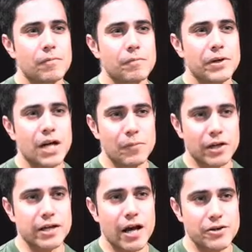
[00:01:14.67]
becoming a
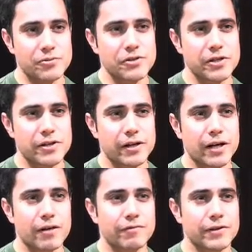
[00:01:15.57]
casualty in that
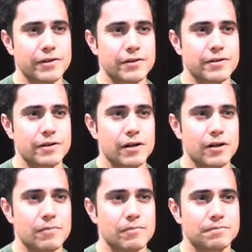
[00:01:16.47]
conflict
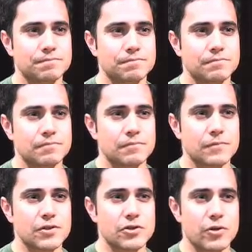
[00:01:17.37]
um,
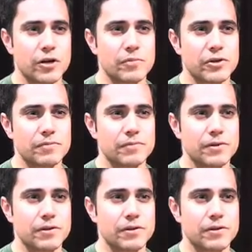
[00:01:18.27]
struck me. But I